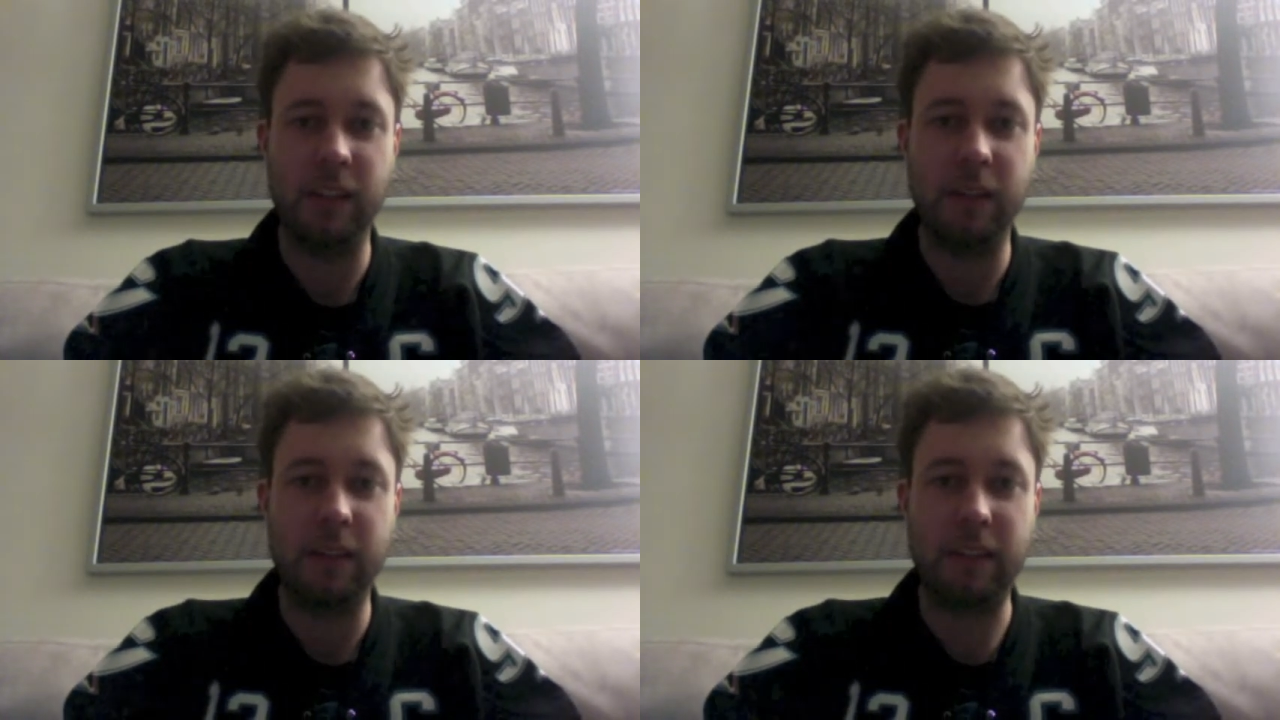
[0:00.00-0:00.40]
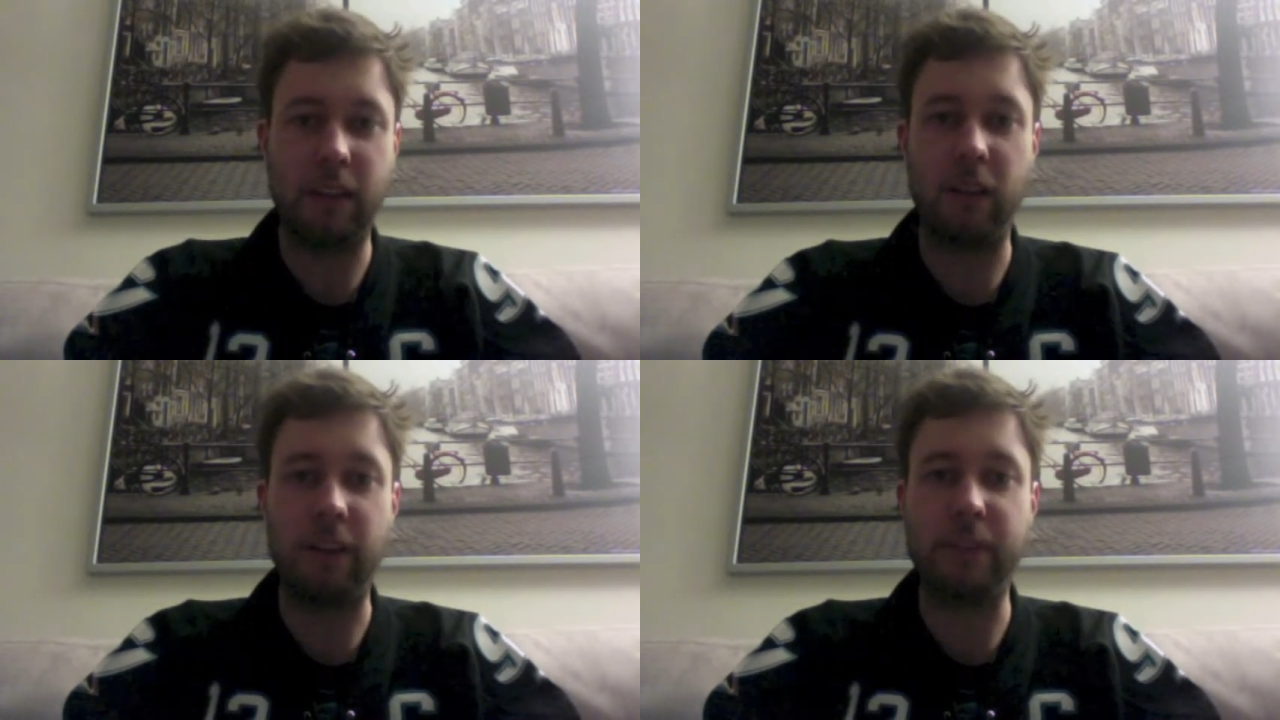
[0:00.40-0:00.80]
Now,
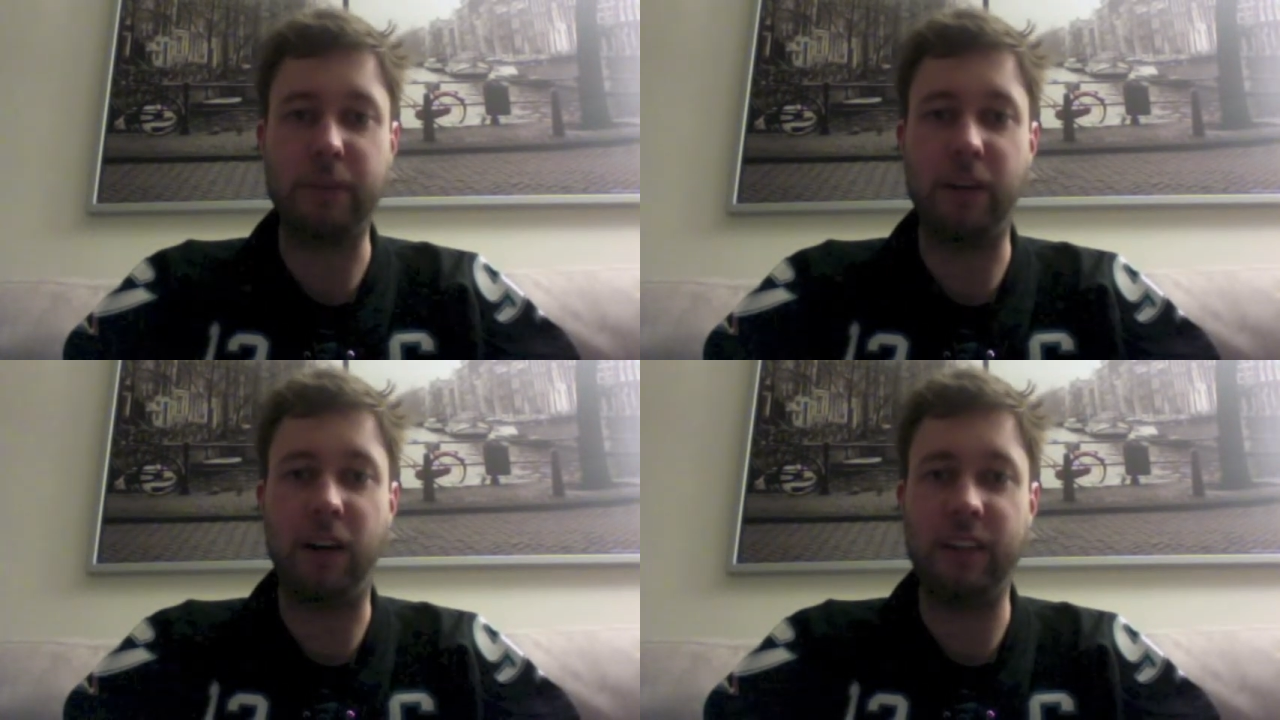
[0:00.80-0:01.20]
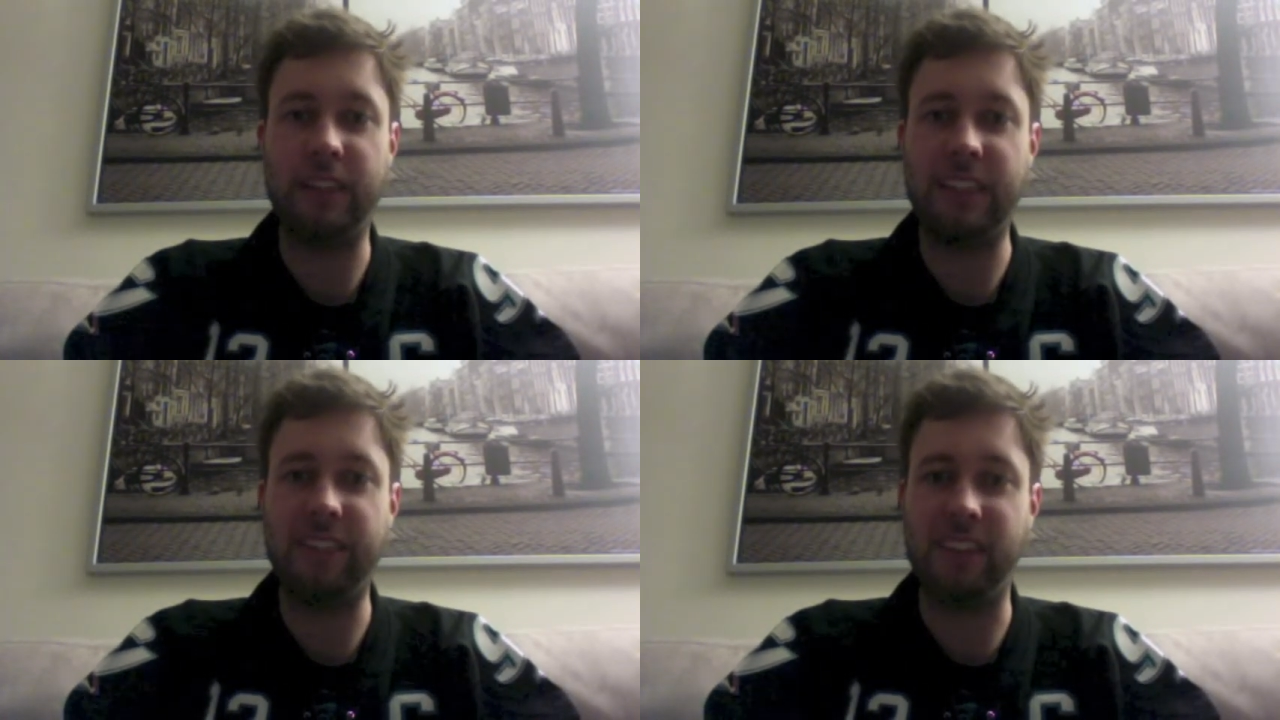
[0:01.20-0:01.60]
Colorado's been a hot
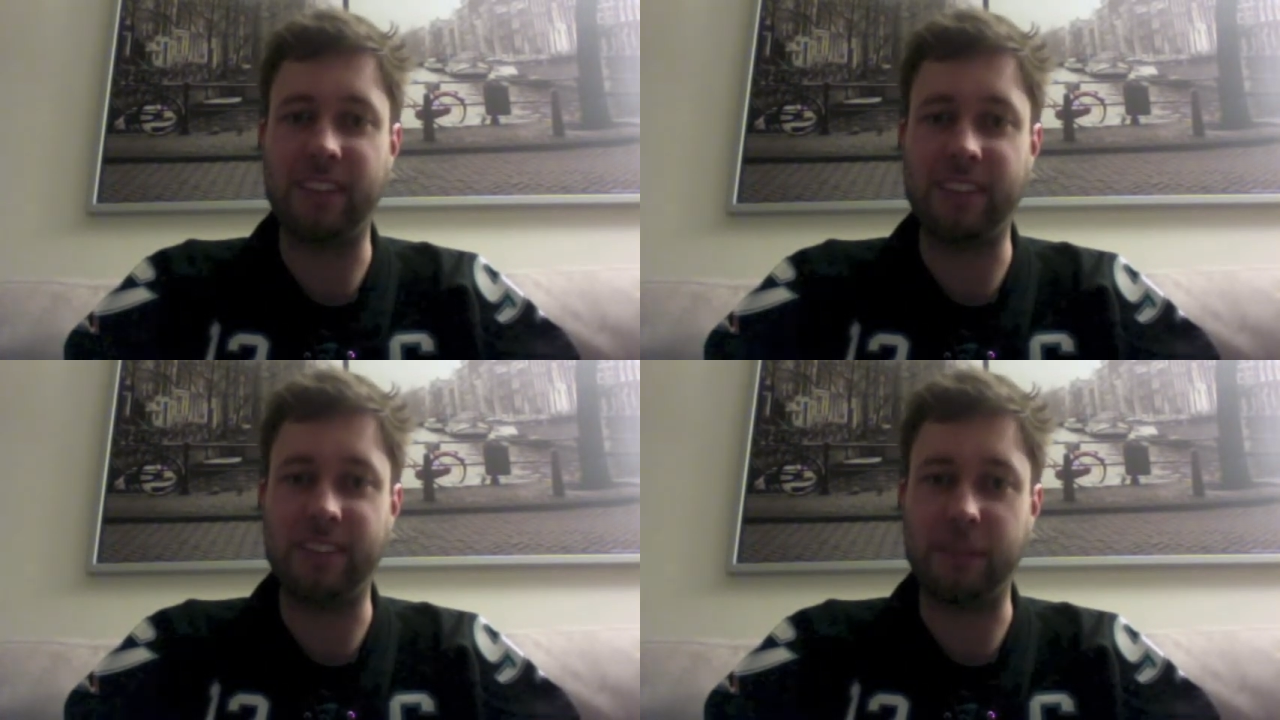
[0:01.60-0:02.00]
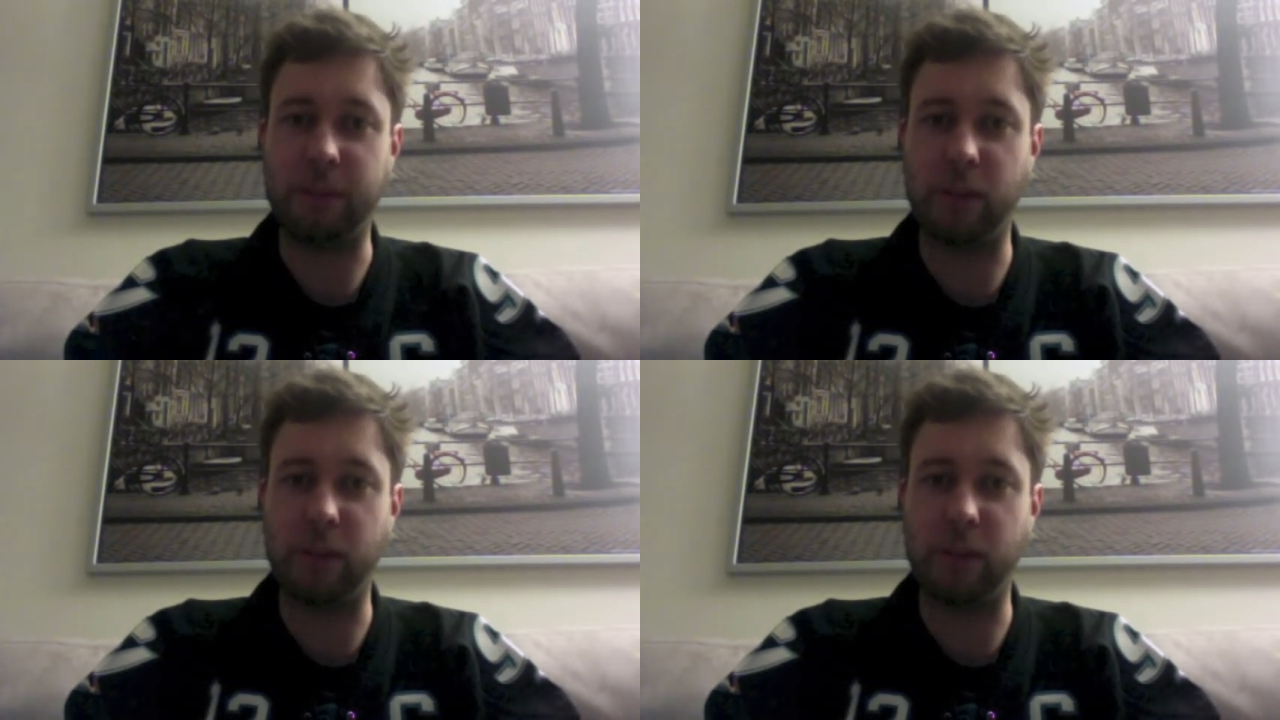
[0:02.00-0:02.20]
team all season,